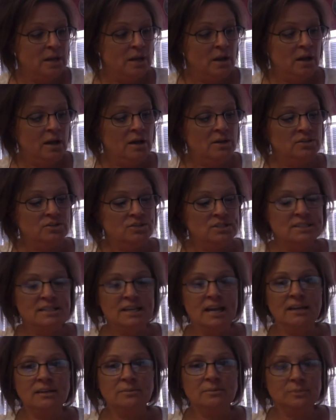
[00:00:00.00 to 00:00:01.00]

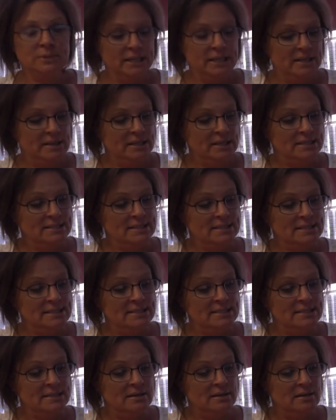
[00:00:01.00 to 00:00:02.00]
Understandably, this
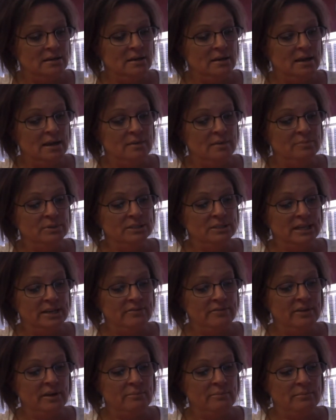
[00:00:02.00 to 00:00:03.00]
is a
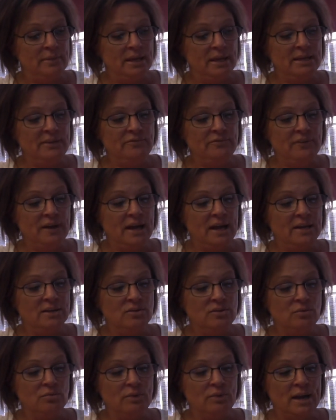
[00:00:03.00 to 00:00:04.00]
belief that many
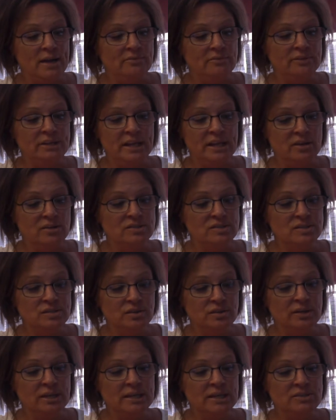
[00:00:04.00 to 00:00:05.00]
find gravely
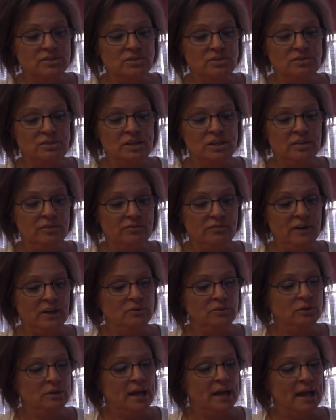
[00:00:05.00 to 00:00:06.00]
concerning due to the
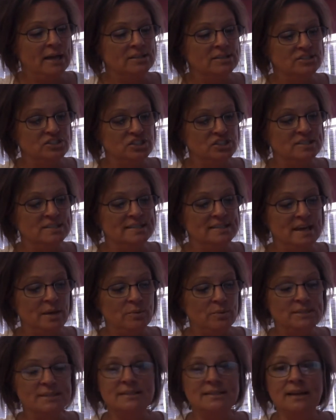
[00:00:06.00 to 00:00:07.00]
federal actions that
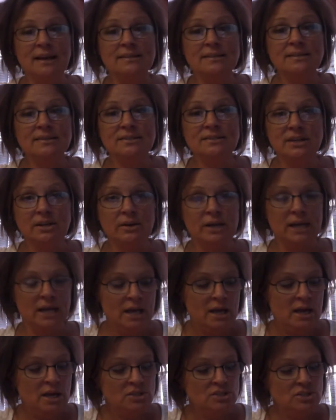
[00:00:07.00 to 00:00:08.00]
was necessary
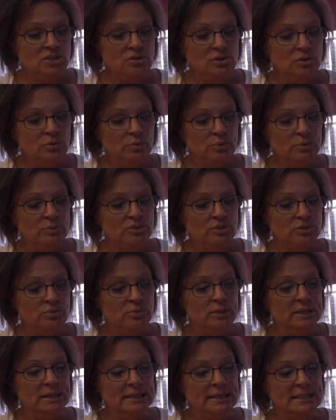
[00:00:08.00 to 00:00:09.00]
to
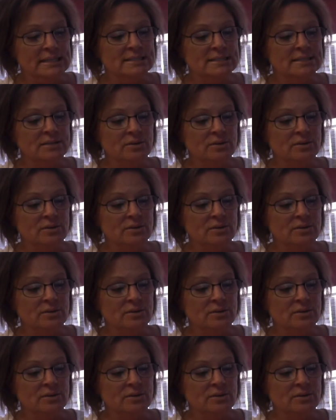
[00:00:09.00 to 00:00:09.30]
release the